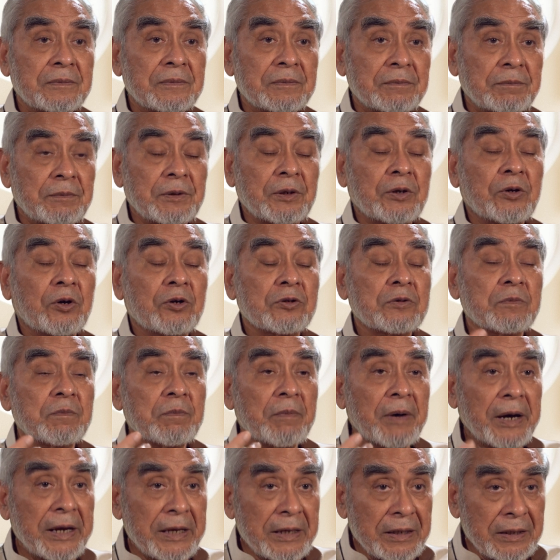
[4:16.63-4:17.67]
because
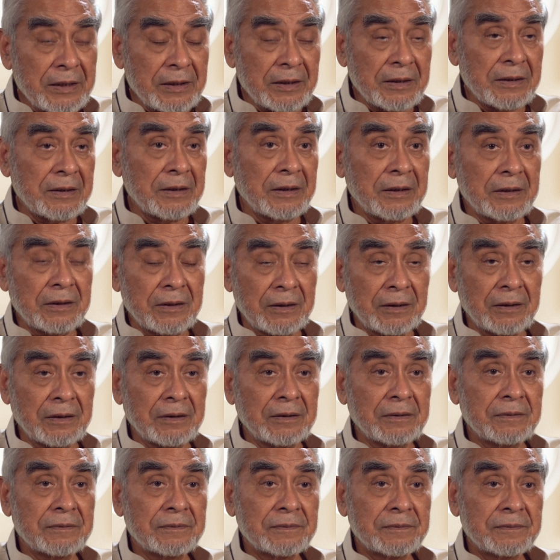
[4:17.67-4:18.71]
my
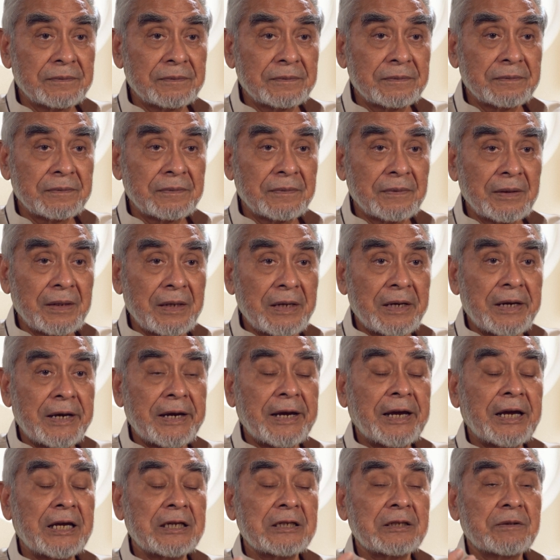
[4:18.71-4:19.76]
Creator
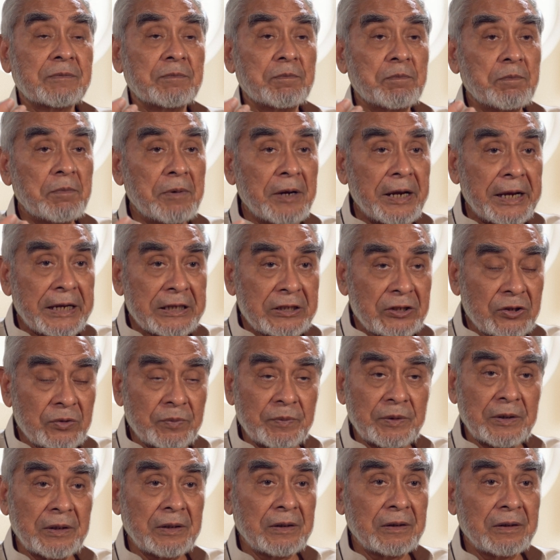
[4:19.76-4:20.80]
has blessed
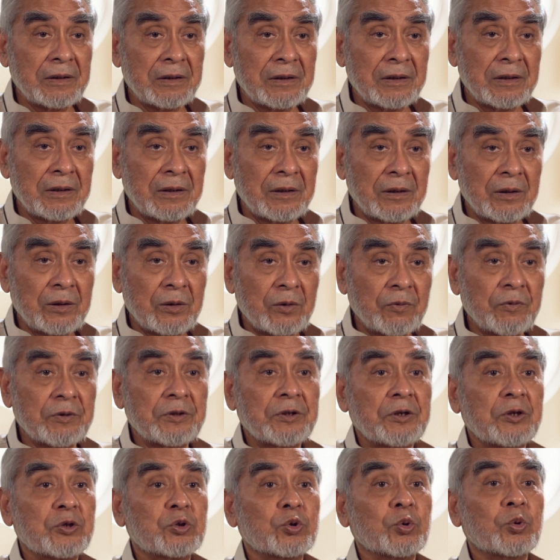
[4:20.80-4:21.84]
me with
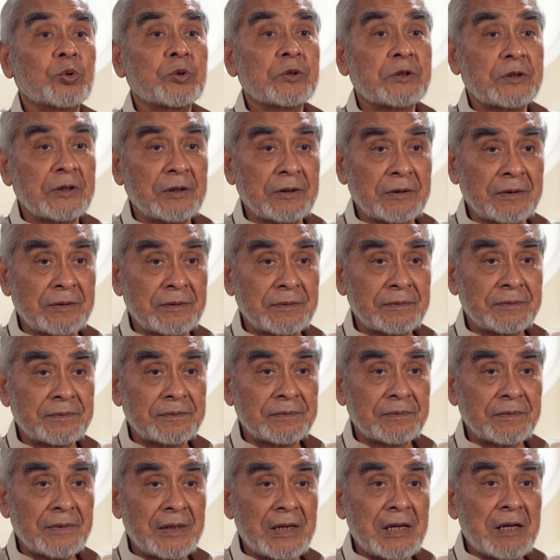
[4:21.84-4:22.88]
resources,
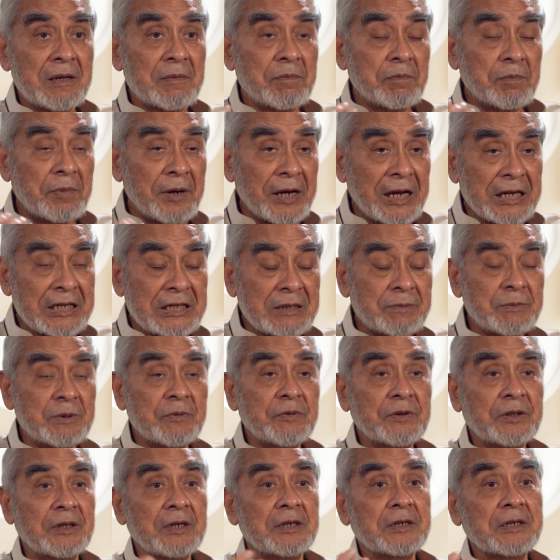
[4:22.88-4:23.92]
blessed me
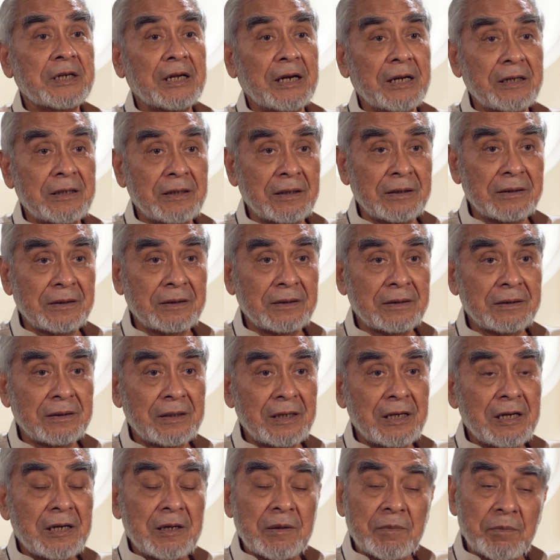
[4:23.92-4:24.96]
with intelligence,
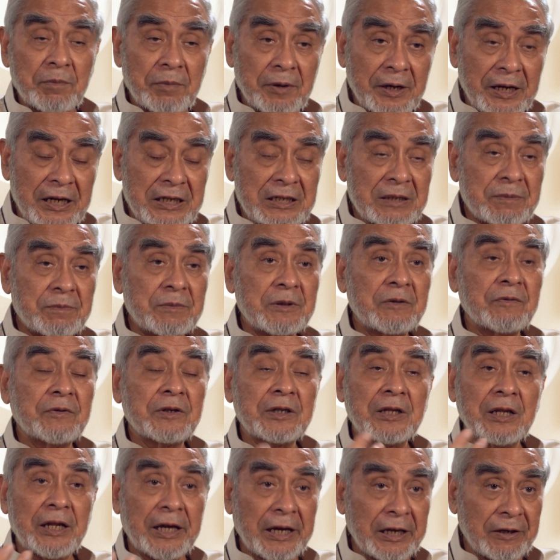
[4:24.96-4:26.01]
blessed me
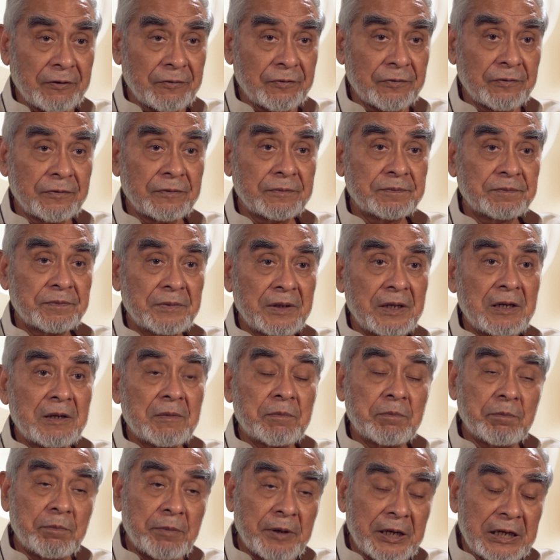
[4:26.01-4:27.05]
with life,
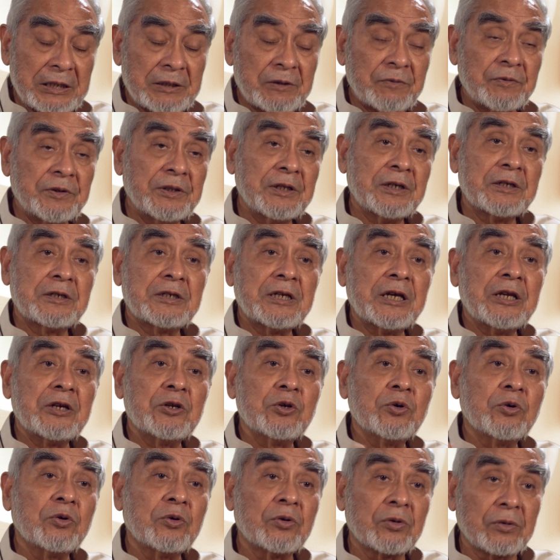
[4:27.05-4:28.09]
blessed me with a
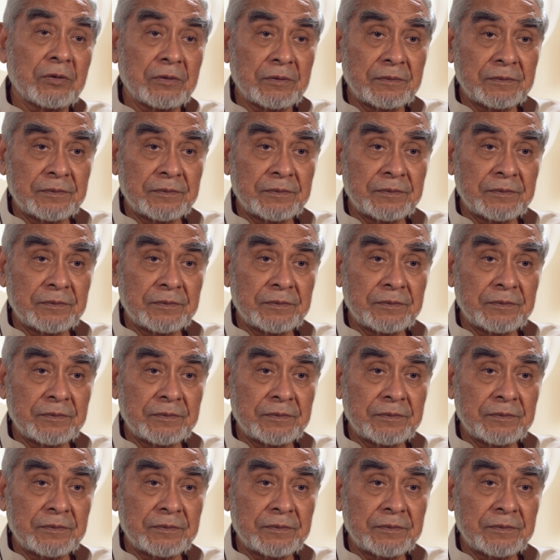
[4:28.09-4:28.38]
tenure